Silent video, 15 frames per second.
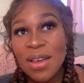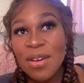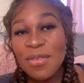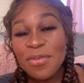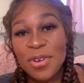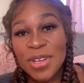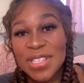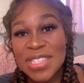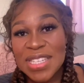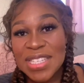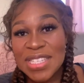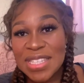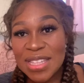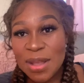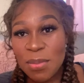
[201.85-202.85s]
For
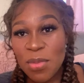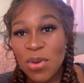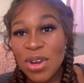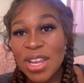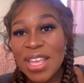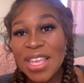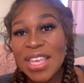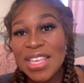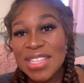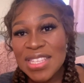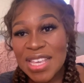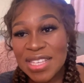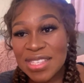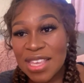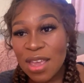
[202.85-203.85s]
instance, in the morning he
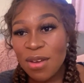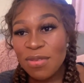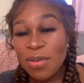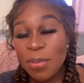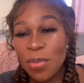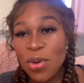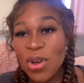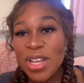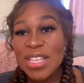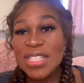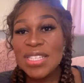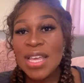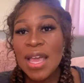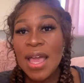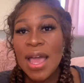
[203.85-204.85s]
takes care of the boys,
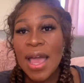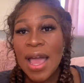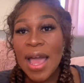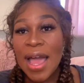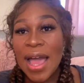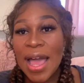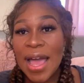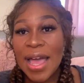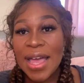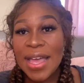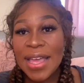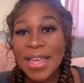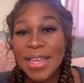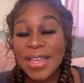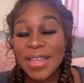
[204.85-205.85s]

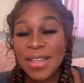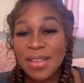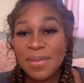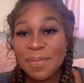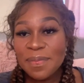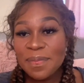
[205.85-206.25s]
I